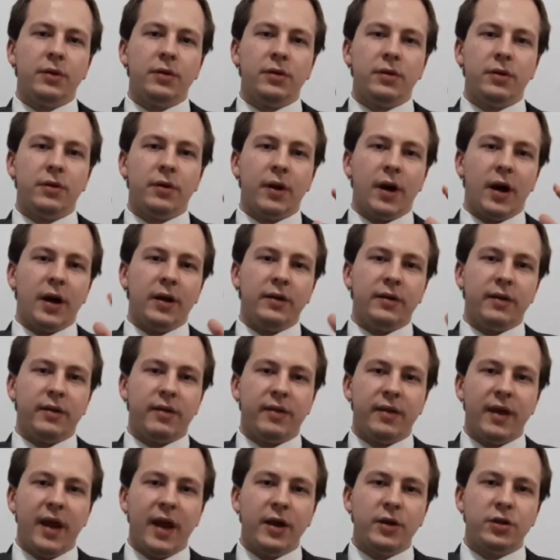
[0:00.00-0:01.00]
to
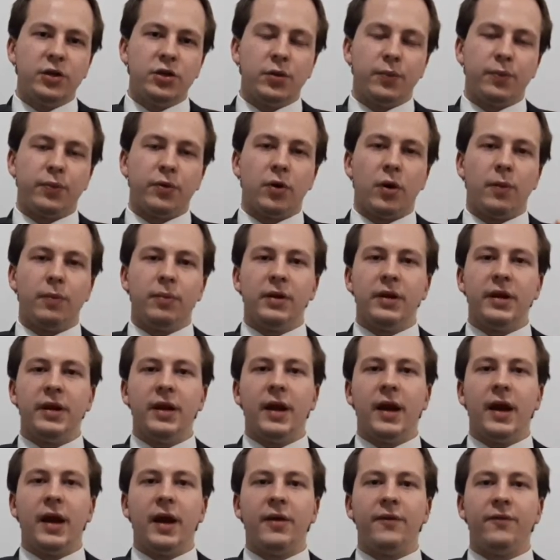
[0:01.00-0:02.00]
understand you
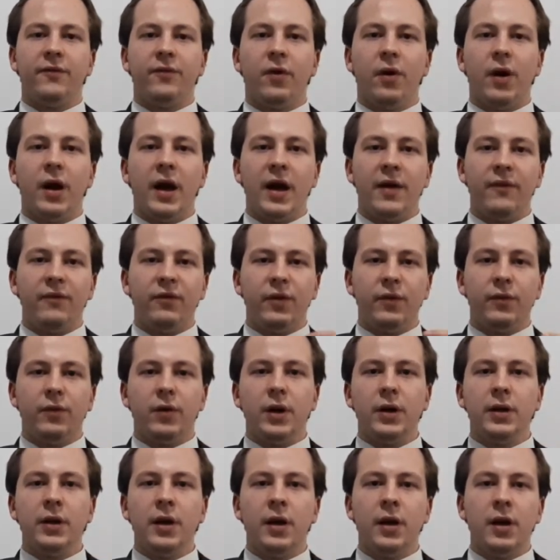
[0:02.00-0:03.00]
properly and for
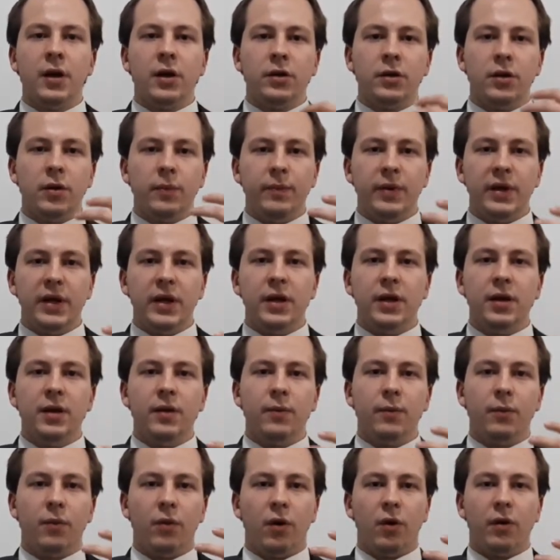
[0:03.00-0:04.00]
everyone to be
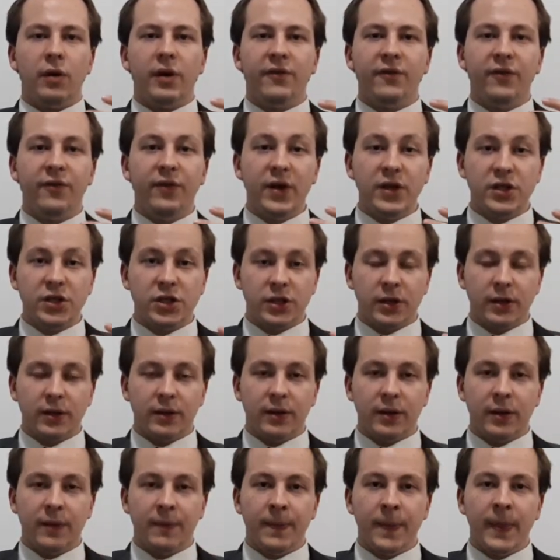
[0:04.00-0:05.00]
more
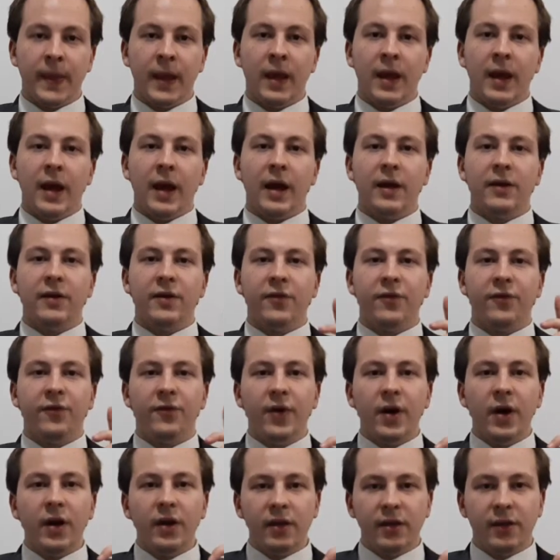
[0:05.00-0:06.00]
efficient. And the
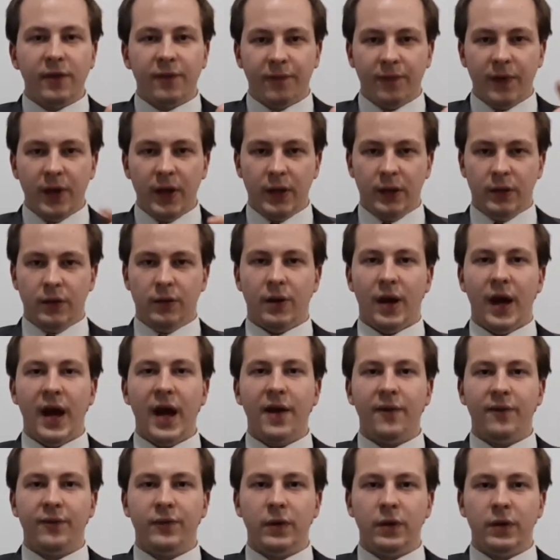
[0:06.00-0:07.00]
first thing you
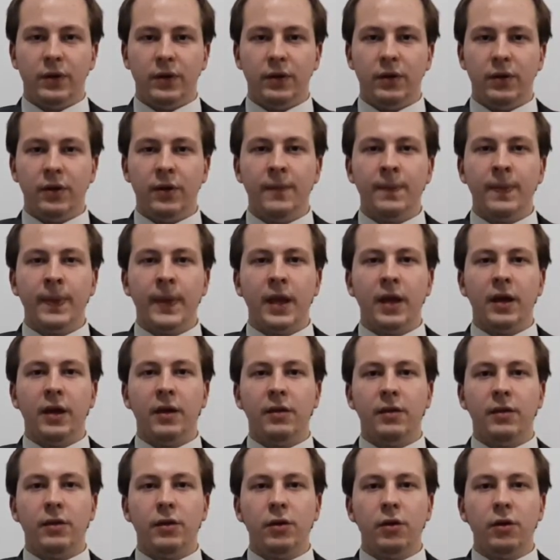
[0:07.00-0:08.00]
have to do
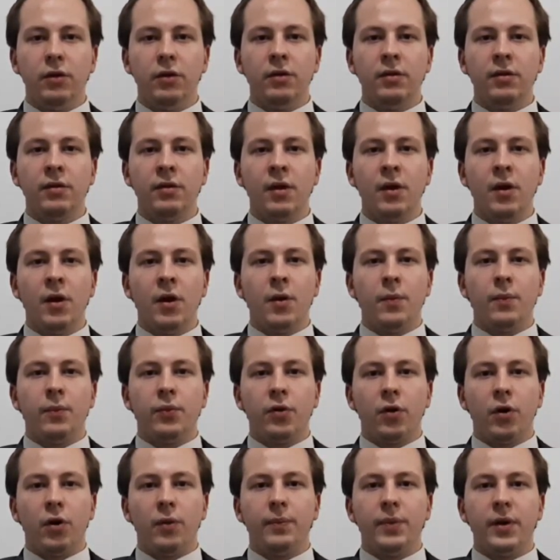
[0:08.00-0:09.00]
is use
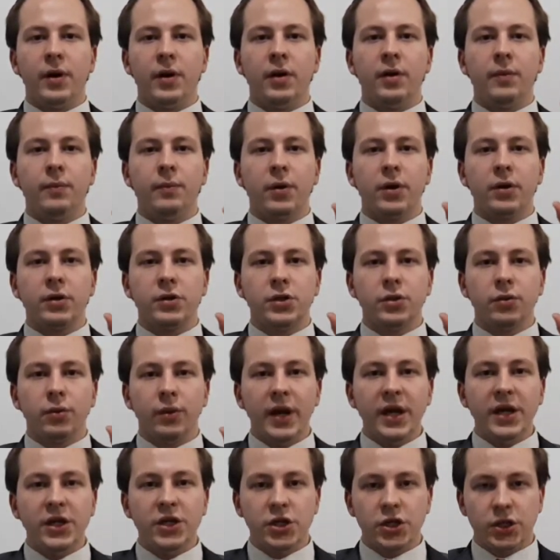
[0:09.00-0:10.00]
proper
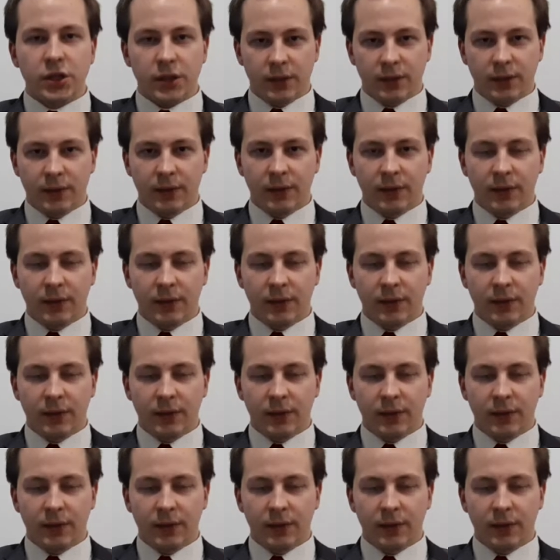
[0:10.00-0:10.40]
punctuation.